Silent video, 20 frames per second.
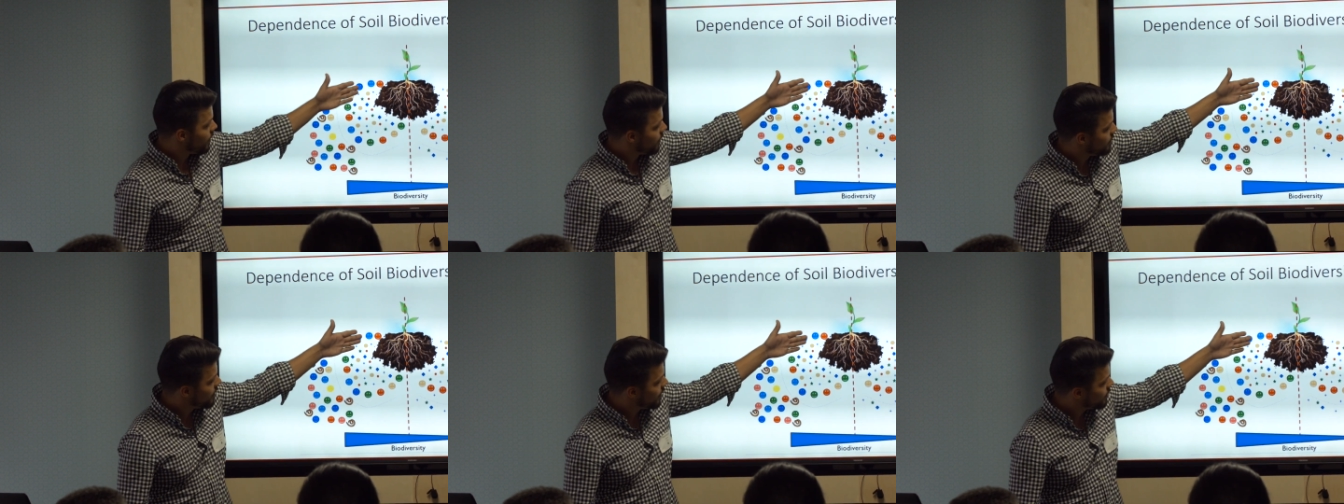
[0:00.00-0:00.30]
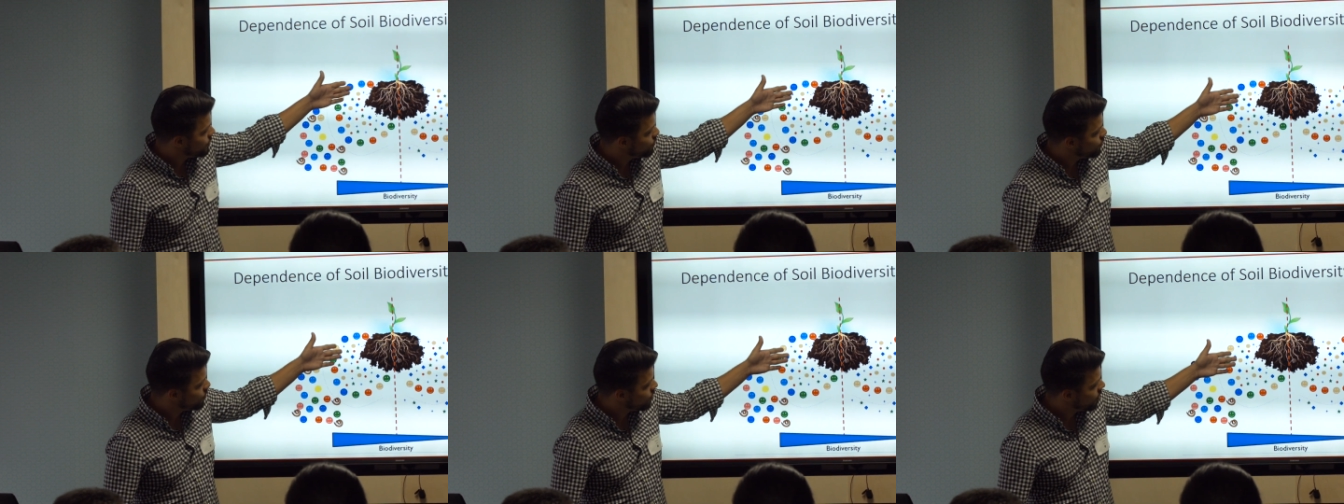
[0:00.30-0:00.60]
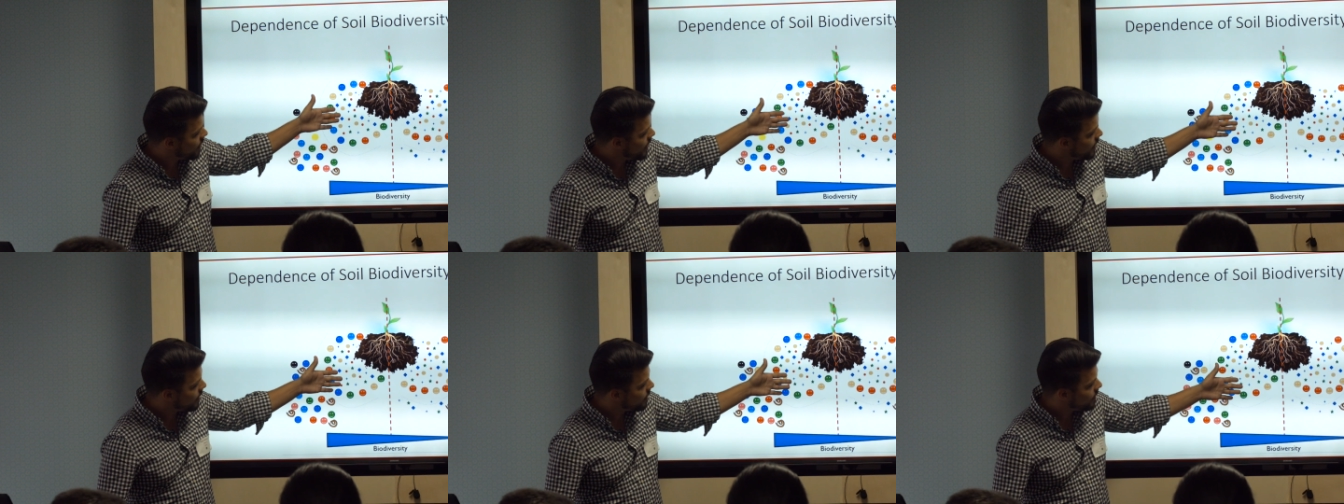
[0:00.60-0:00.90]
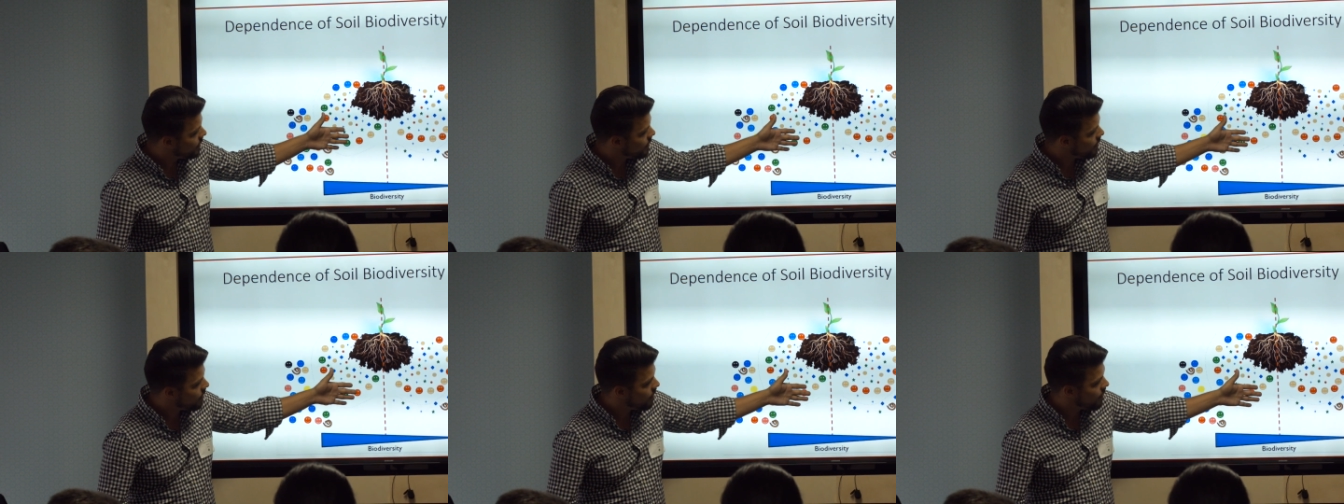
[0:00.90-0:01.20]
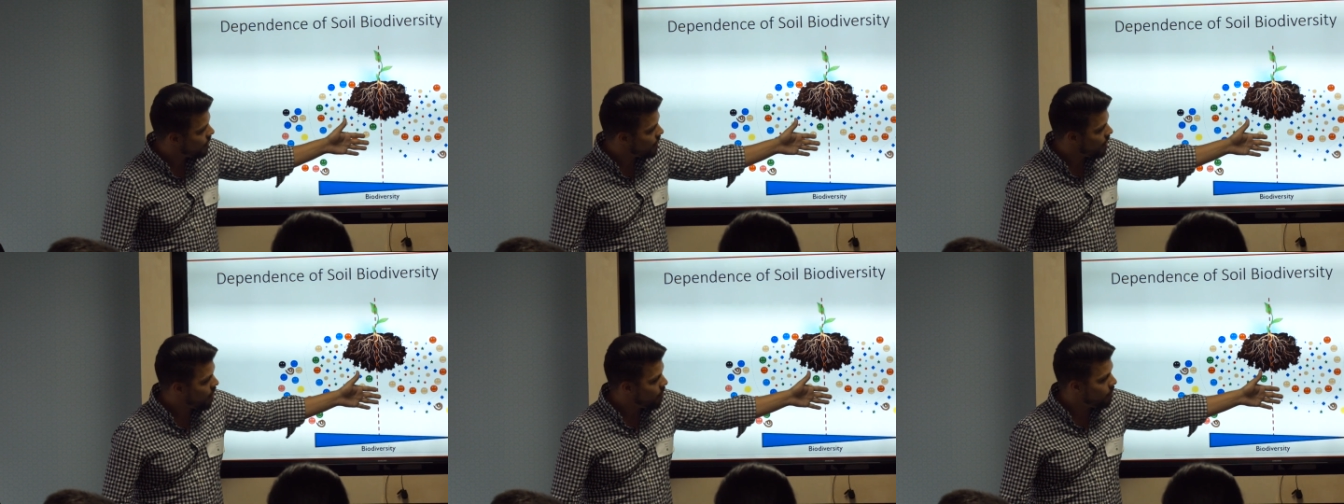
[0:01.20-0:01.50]
they do like a,
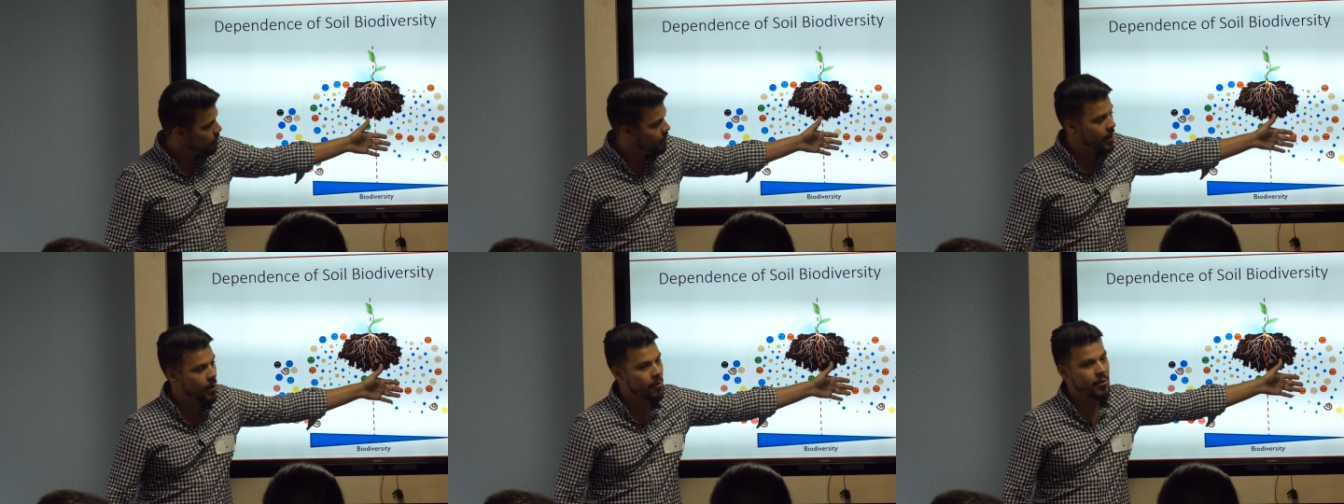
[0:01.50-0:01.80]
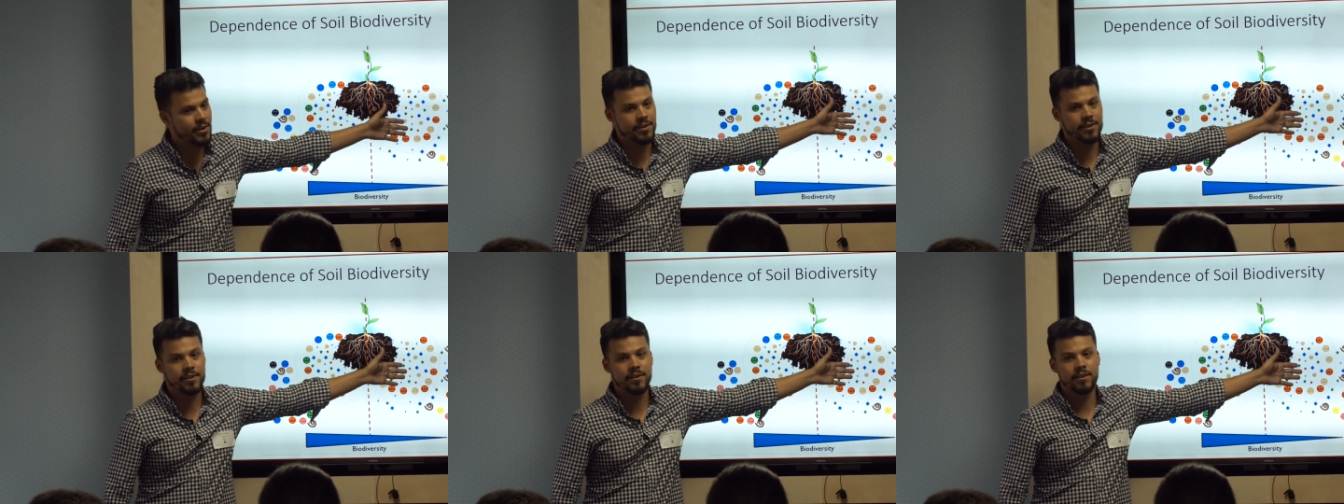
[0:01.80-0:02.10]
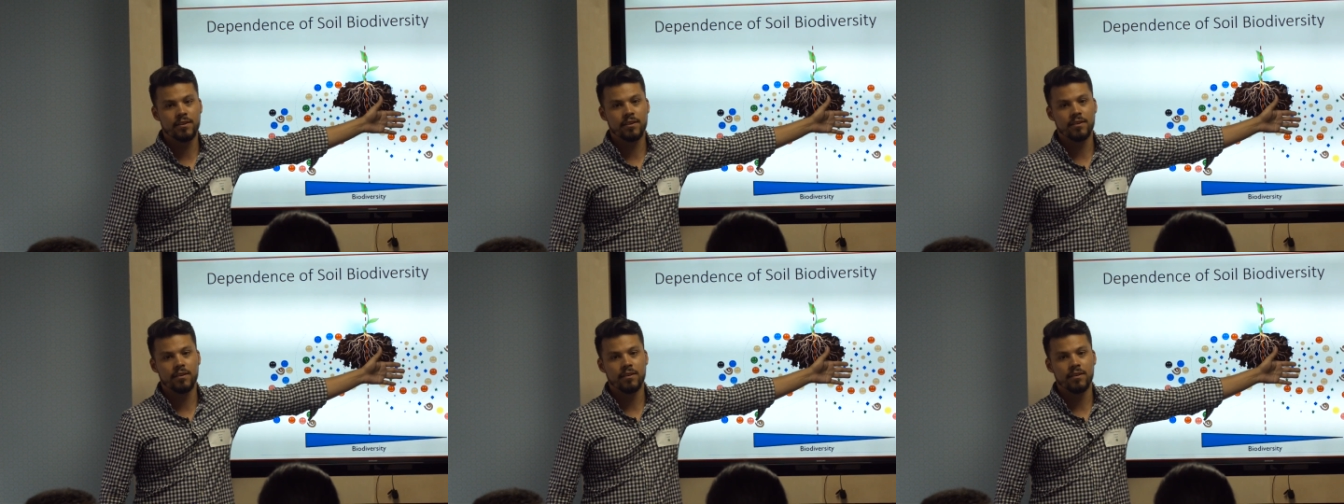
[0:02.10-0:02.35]
a barrier.